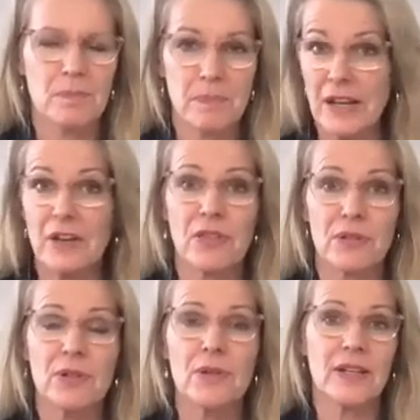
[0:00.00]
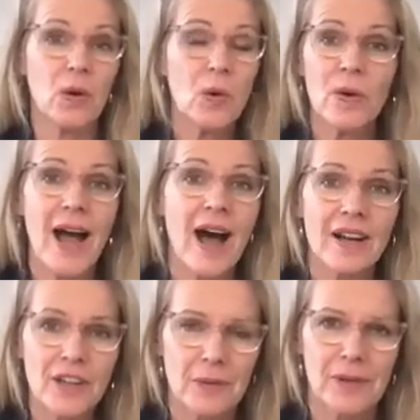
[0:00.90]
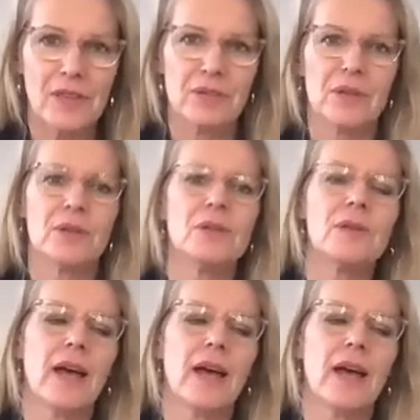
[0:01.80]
been through and or are going through,